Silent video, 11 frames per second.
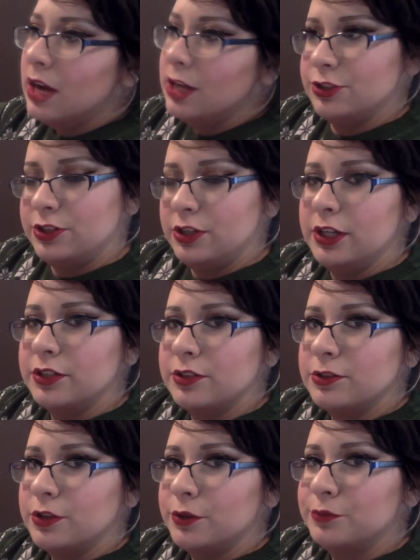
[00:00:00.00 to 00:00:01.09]
I just started,
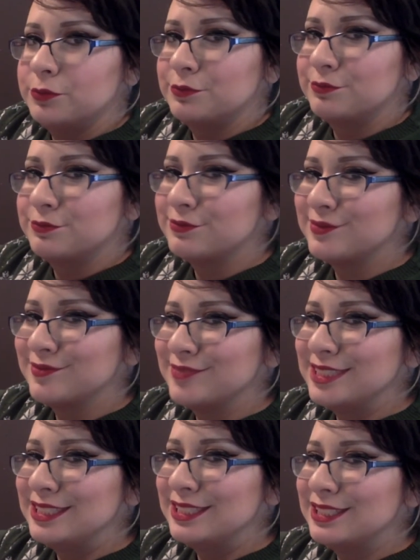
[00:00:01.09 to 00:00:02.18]
so
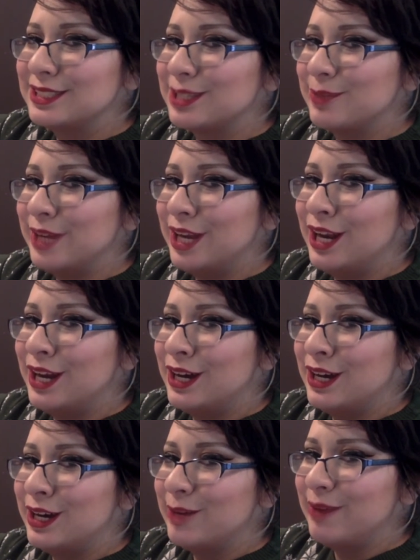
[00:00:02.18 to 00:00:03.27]
it's gonna be a
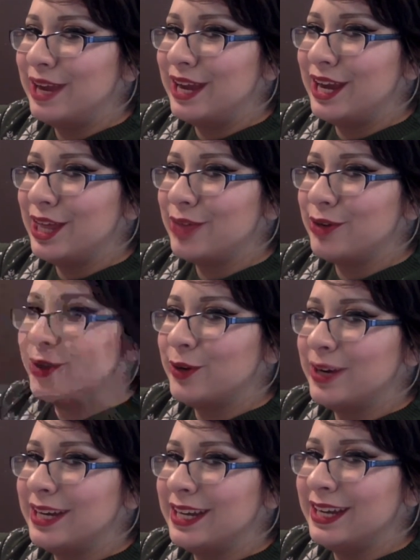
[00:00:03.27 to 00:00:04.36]
long playthrough,
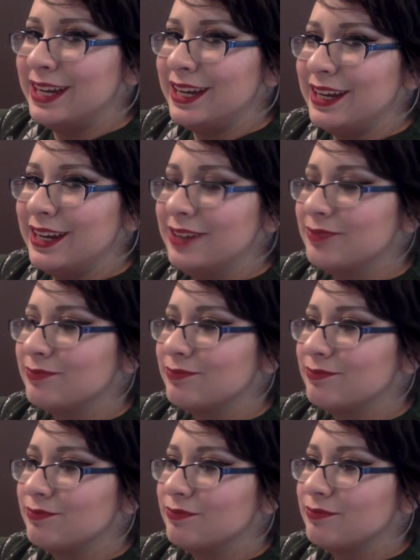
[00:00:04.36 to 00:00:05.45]
honey.
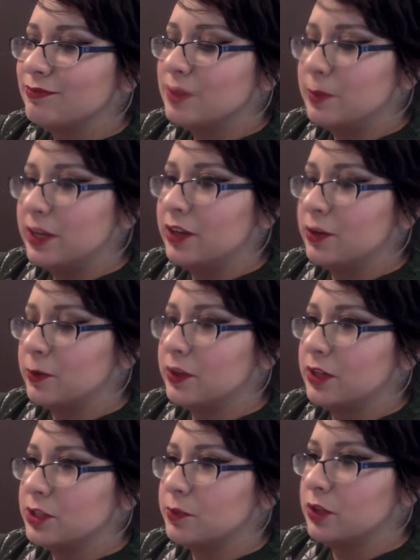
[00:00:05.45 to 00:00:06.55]
Depending on whether
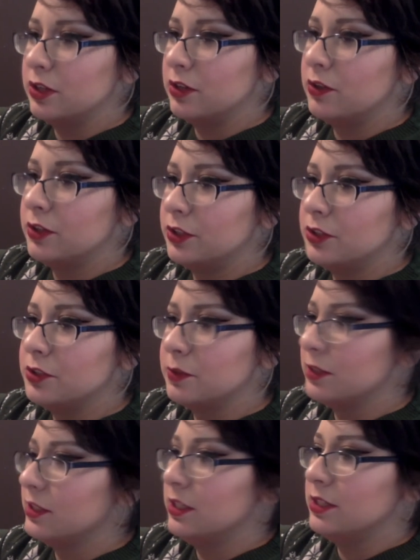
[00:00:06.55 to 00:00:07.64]
I should put it all on YouTube,
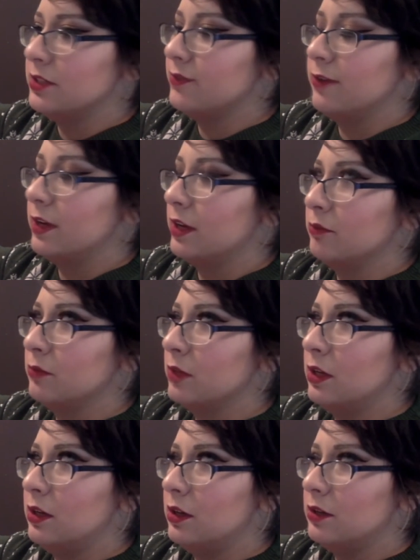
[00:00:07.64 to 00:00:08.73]
because it is a fucking
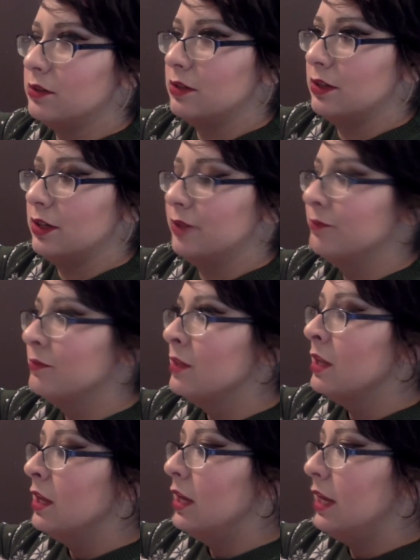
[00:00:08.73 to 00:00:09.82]
mess, honey.
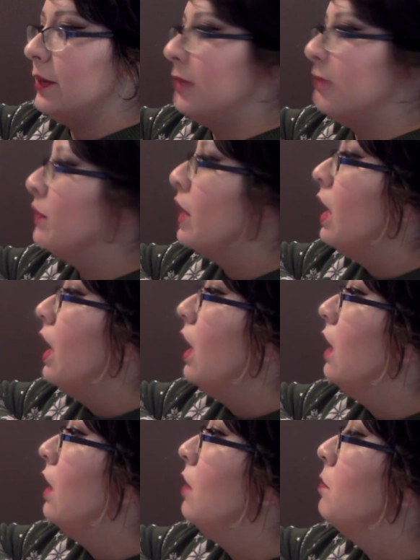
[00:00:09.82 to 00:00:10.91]
Anyway,
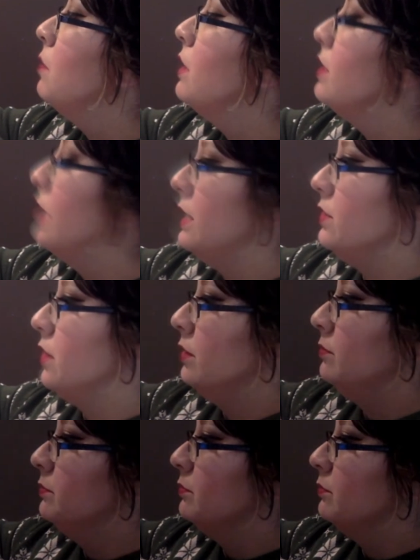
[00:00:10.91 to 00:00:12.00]
that is
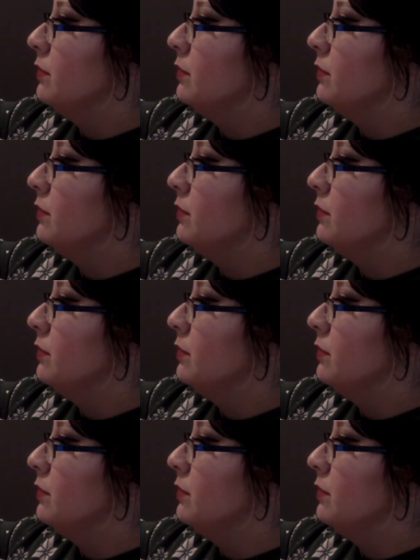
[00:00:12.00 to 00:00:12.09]
all.